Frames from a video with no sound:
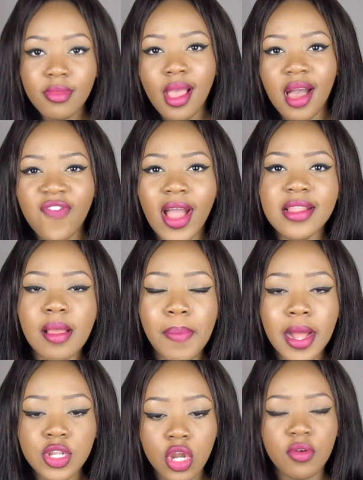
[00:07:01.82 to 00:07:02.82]
I find that
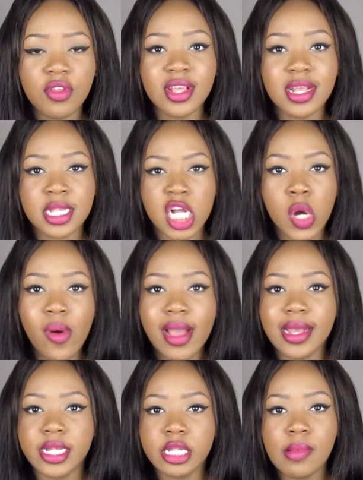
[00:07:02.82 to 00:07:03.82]
Pandora things are
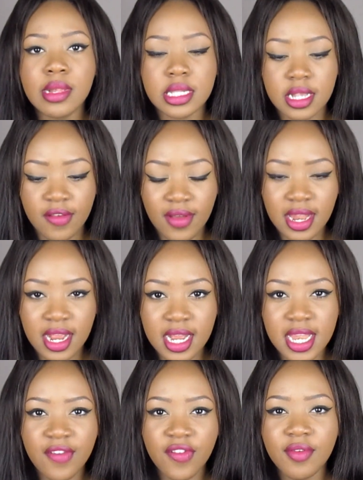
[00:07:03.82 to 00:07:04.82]
quite expensive and I
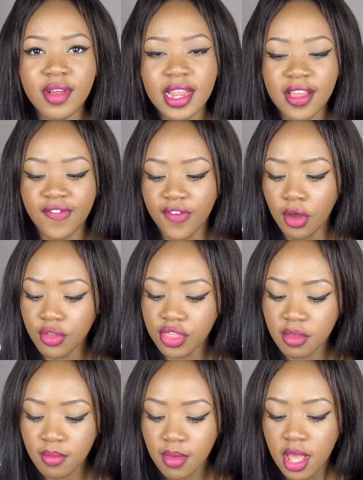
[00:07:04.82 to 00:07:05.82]
can never really afford
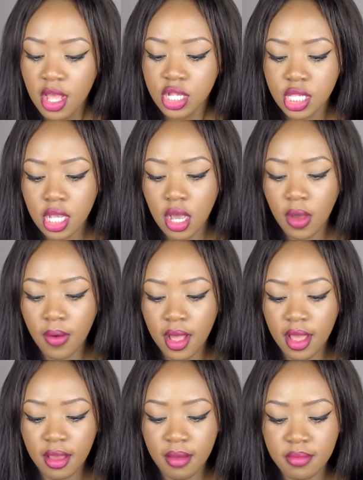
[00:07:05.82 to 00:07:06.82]
them. So
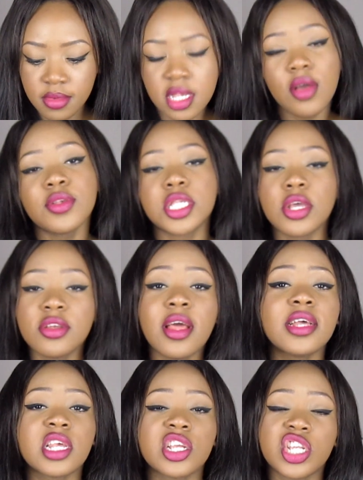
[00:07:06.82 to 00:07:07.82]
it's so
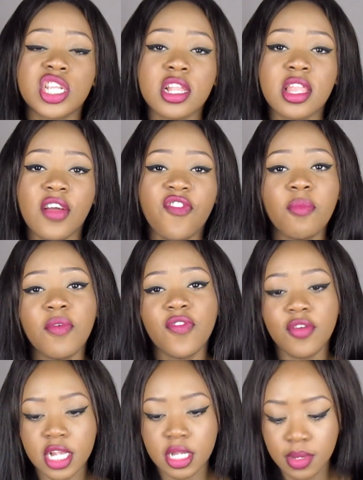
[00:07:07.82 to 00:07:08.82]
nice that she did that for me
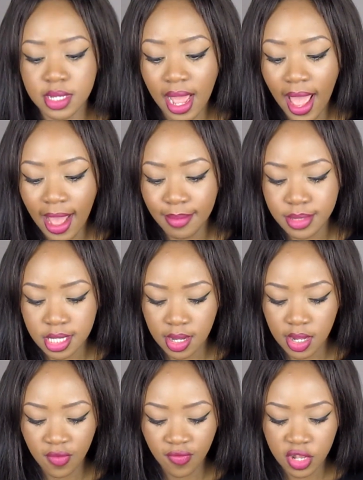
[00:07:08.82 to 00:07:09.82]
for Christmas. I
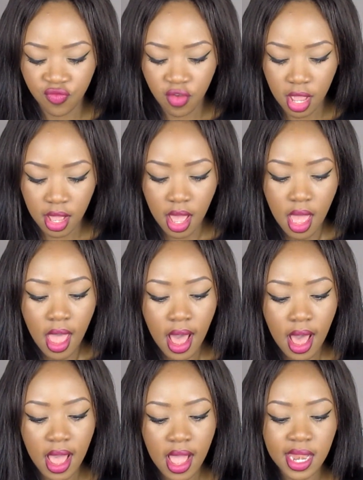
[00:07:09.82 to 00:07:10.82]
absolutely love this ring
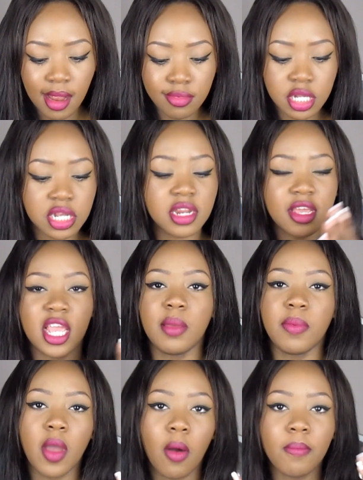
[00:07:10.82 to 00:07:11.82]
and I'm just going to
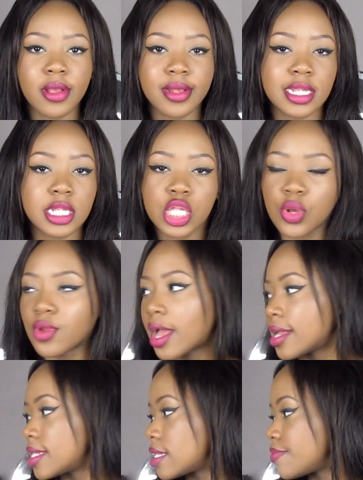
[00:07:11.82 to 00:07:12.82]
keep it on because it's so
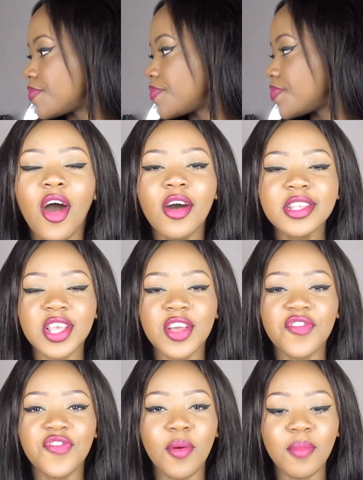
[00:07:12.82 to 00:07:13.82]
nice.
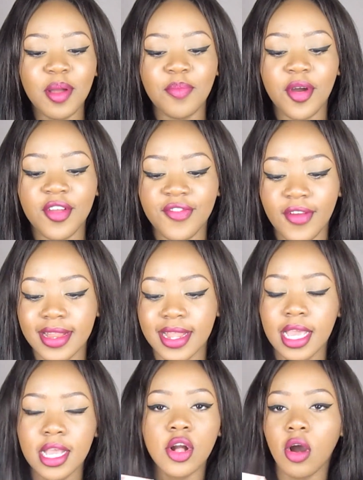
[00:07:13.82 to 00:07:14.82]
Also, from my boyfriend,
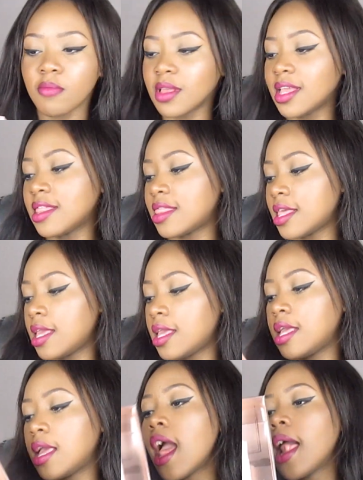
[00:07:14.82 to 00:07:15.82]
he got me
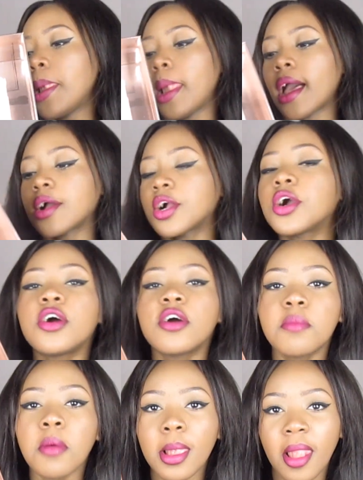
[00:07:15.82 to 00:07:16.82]
the
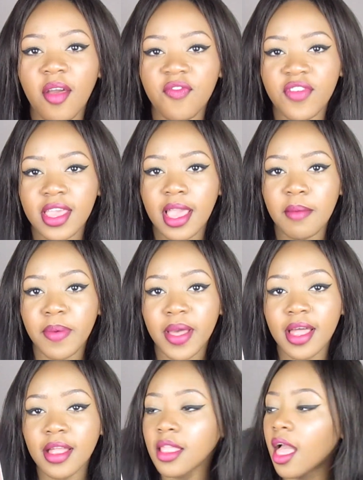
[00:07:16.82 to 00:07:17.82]
Lancôme La Vie
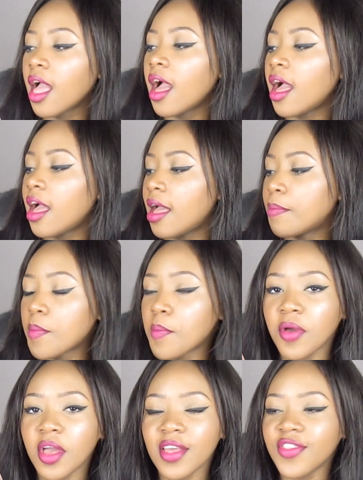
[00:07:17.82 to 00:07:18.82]
Belle
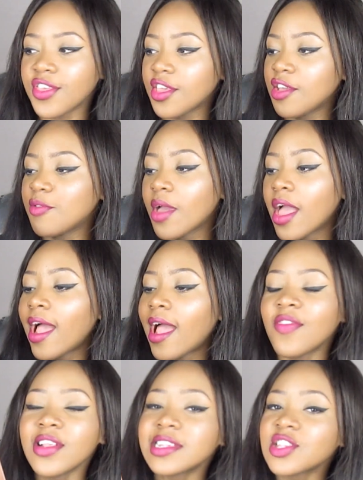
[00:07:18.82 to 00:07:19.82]
perfume.
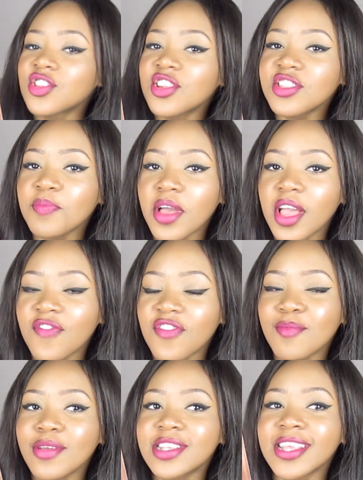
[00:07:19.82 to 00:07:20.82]
And this is another
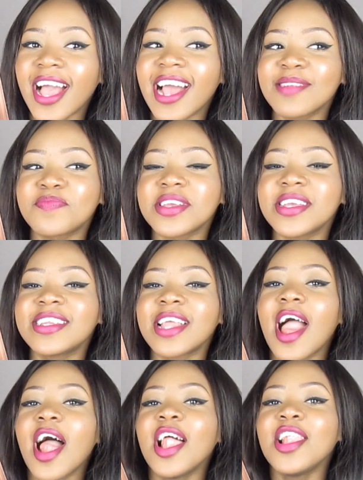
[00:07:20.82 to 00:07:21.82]
perfume which I'd been
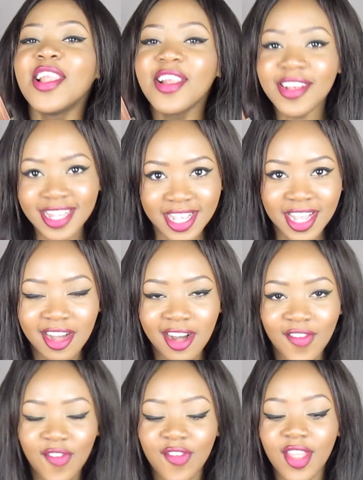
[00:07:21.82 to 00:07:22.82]
lusting
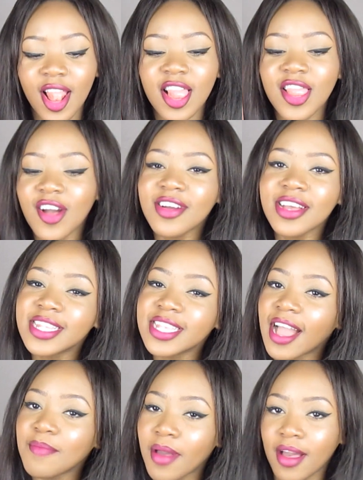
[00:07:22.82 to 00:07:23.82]
over for the longest
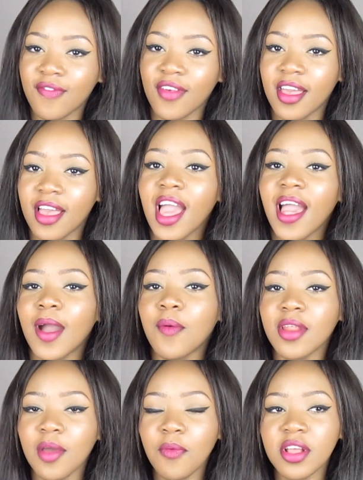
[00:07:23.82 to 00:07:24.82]
time ever.
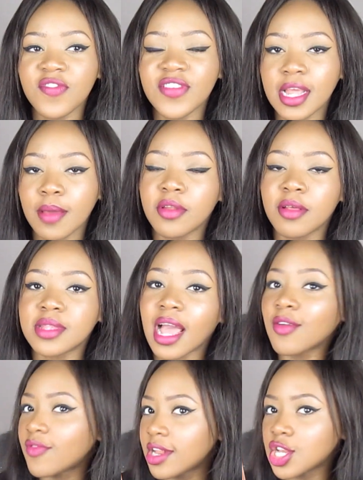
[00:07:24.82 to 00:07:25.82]
And when I worked for Debenhams,
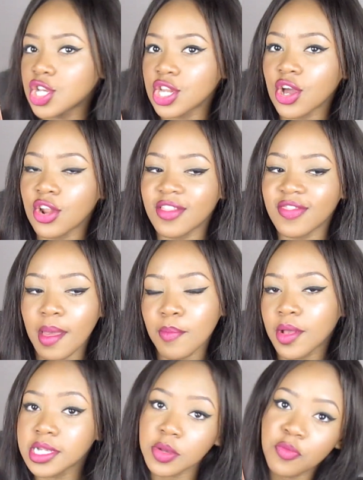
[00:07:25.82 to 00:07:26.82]
I really should have got it
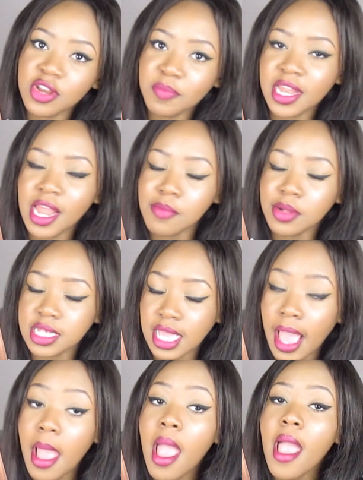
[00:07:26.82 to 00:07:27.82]
then because I would have been able to
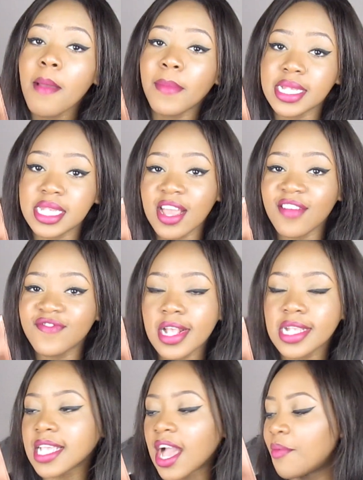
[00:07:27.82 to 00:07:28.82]
get my staff
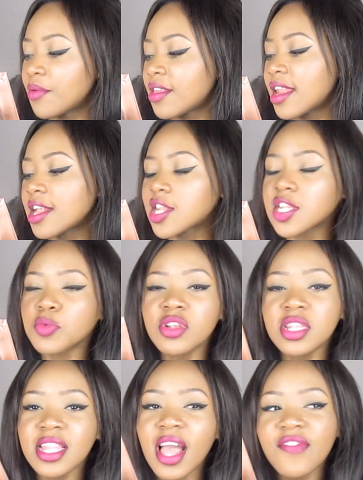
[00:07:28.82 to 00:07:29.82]
discount. But then I just
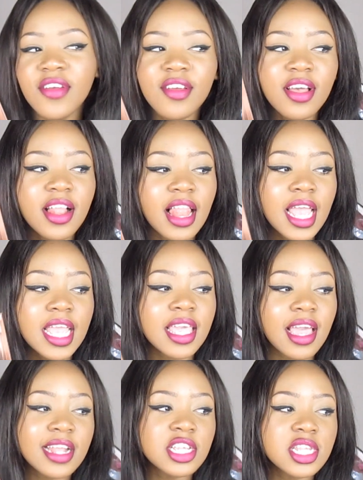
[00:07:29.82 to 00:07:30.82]
was never,
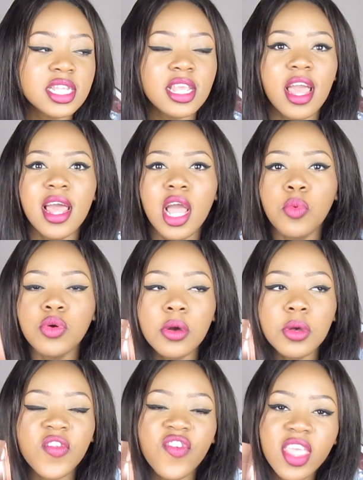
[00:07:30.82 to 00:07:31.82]
like, I just would
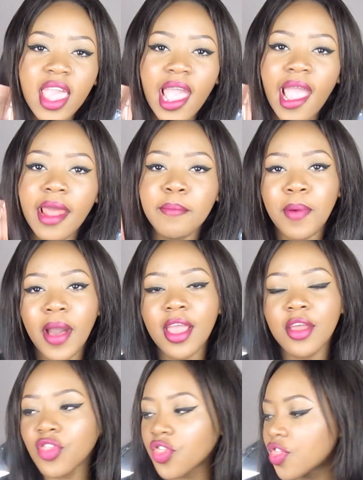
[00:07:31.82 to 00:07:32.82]
always forget and
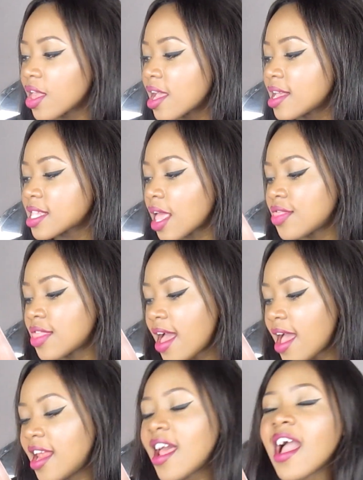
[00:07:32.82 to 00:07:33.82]
buy other things. And
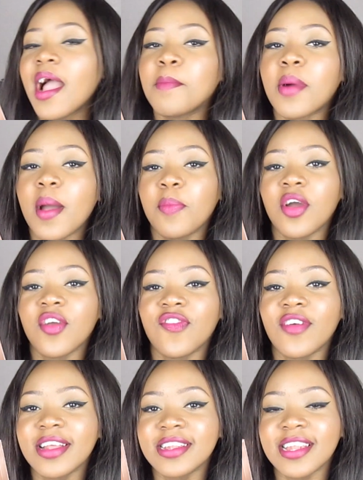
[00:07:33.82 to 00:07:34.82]
then my
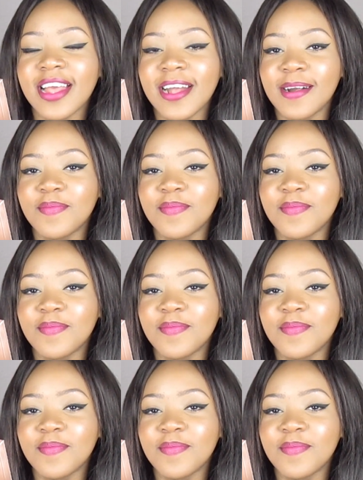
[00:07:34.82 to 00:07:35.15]
boyfriend